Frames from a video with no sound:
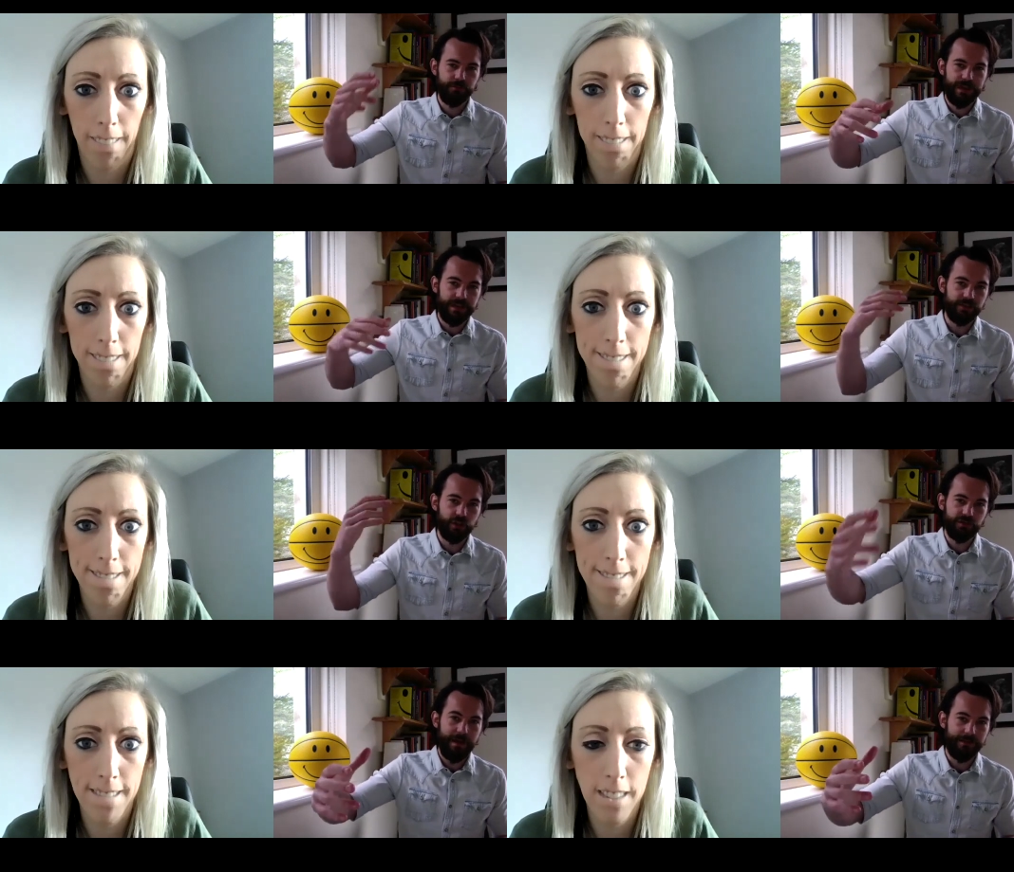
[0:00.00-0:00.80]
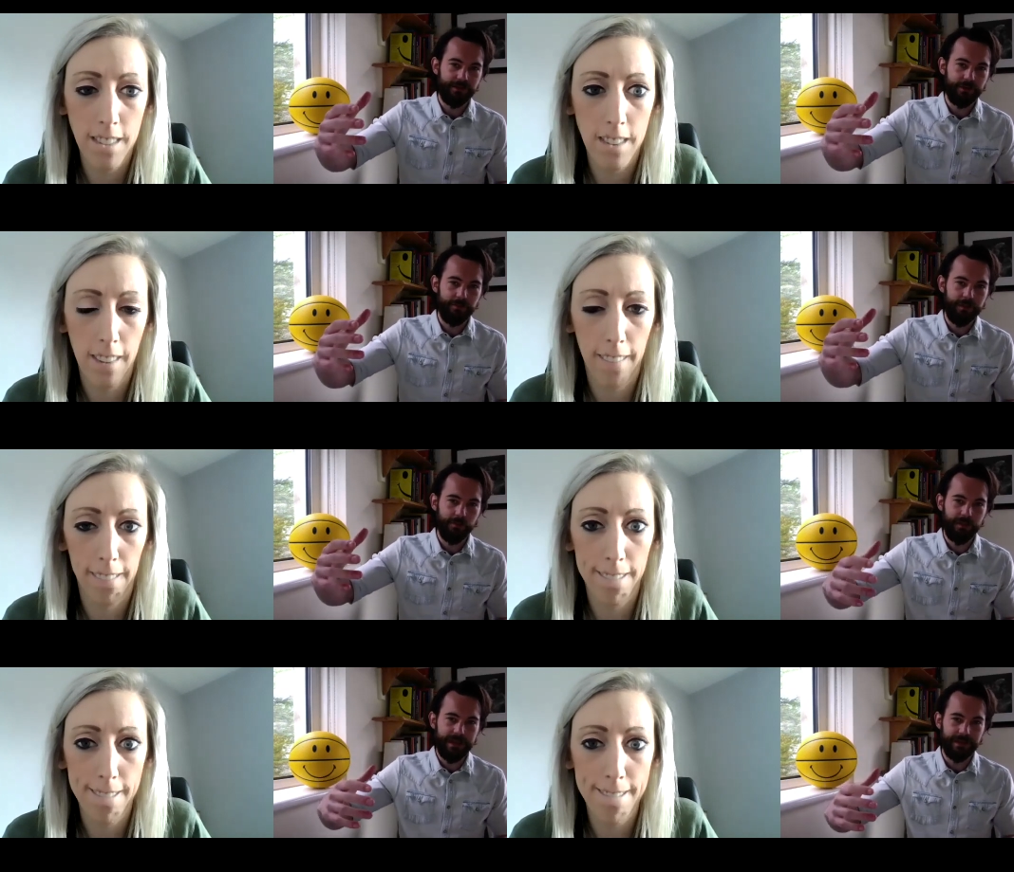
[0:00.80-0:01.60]
Speaker 1: being judgmental,
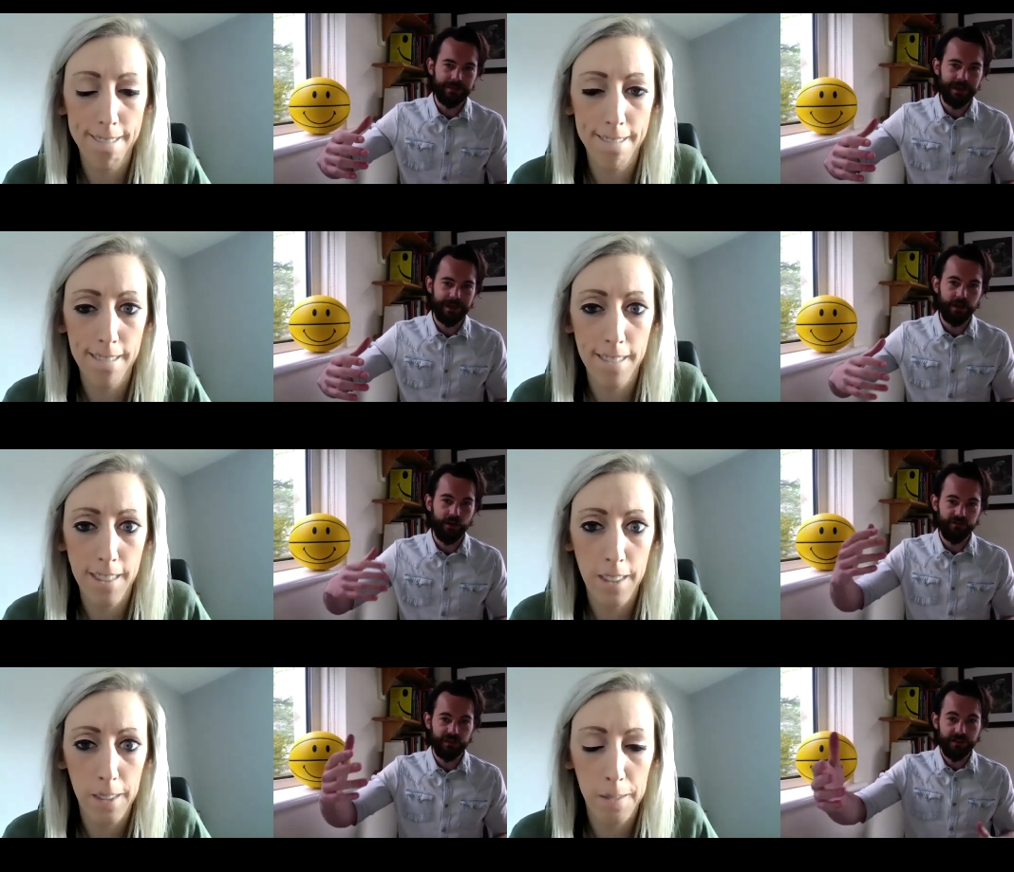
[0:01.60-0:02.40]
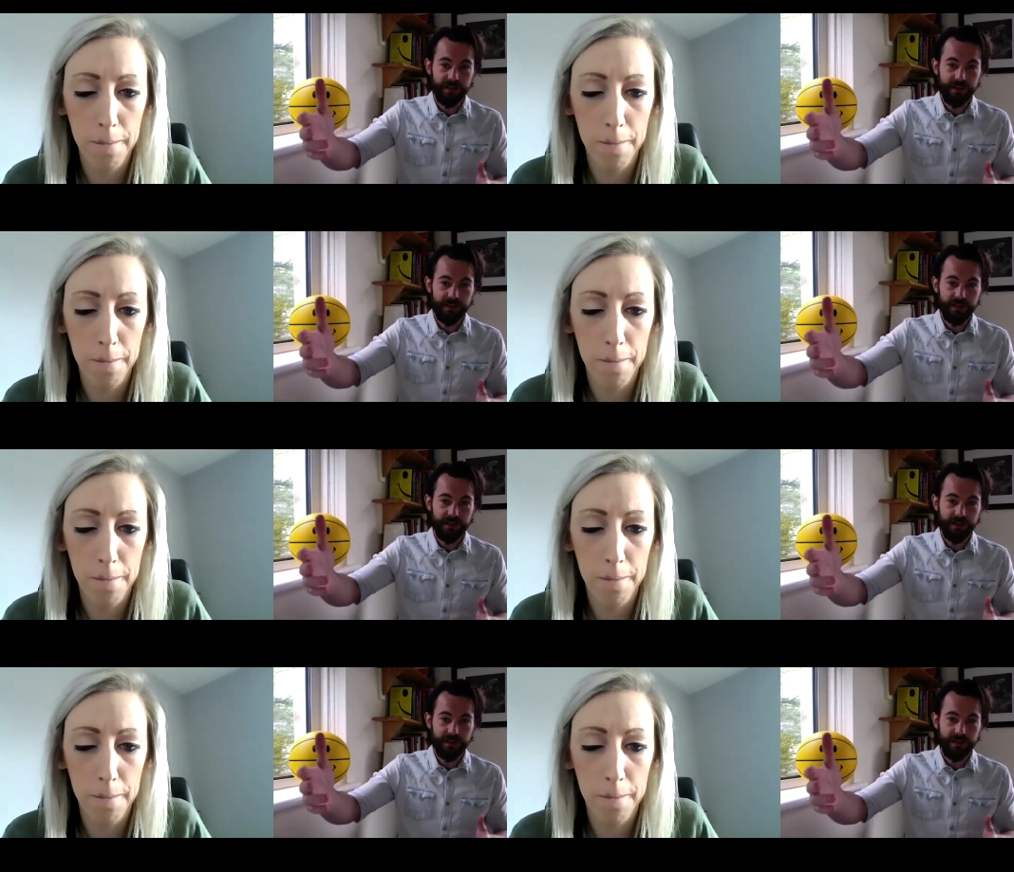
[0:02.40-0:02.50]
but being kind of loving.